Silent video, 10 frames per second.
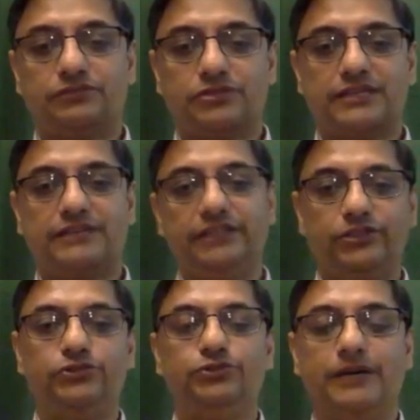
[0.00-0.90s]
was given
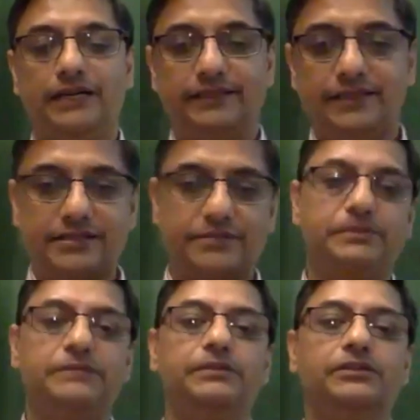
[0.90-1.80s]
to you by these
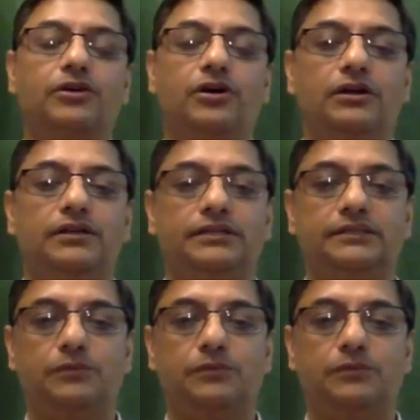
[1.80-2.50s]
people called